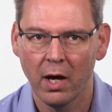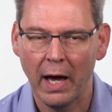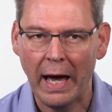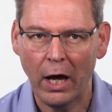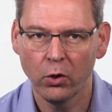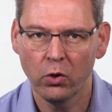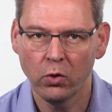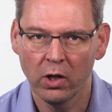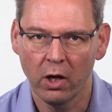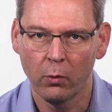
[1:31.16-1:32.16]
How do you
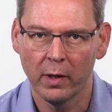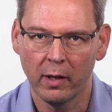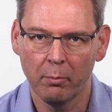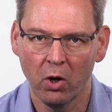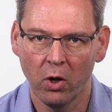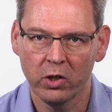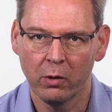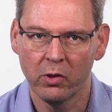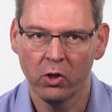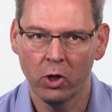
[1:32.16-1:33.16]
know whether the party
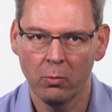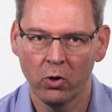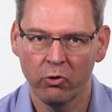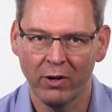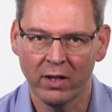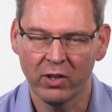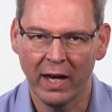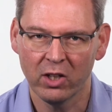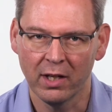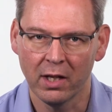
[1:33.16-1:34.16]
with whom you are
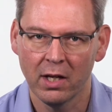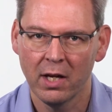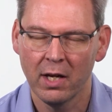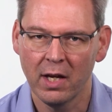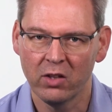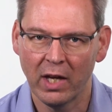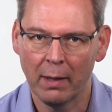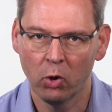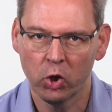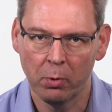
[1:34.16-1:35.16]
transacting is
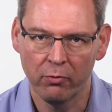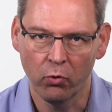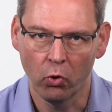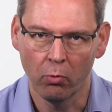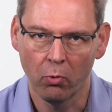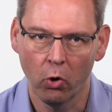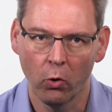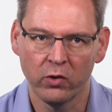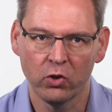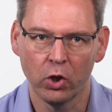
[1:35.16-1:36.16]
able to perform or
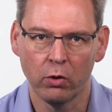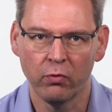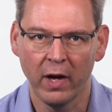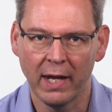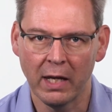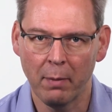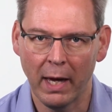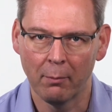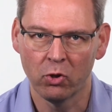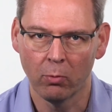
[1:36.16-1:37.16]
is good for any
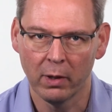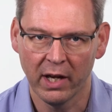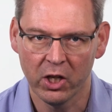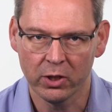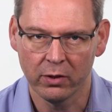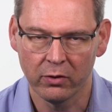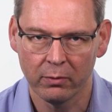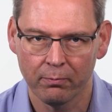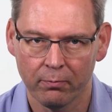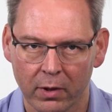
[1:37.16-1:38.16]
payment obligations?
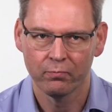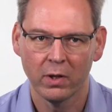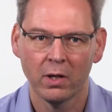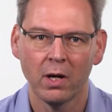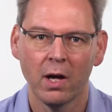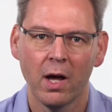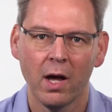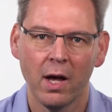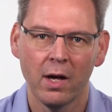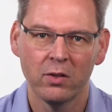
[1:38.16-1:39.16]

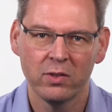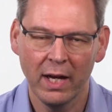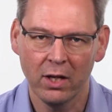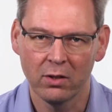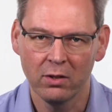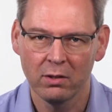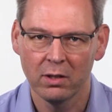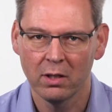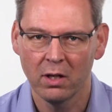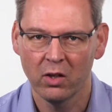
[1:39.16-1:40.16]
Second,
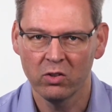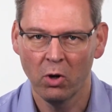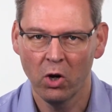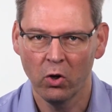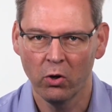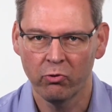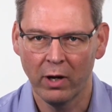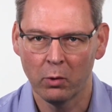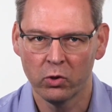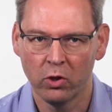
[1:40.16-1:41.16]
a smart
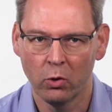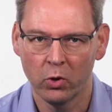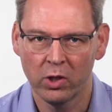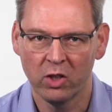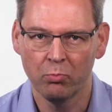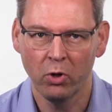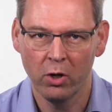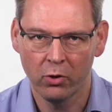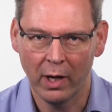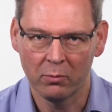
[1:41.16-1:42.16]
contract will do what it is
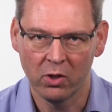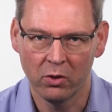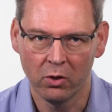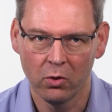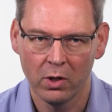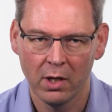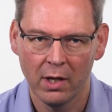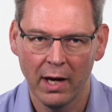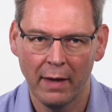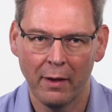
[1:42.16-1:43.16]
programmed to do,
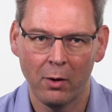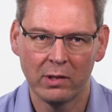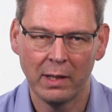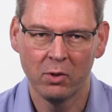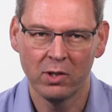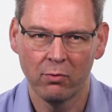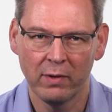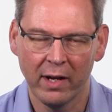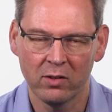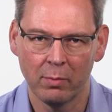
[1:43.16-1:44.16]
and there is limited
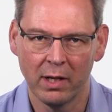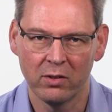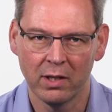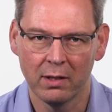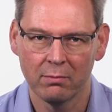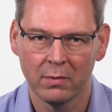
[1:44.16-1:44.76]
flexibility.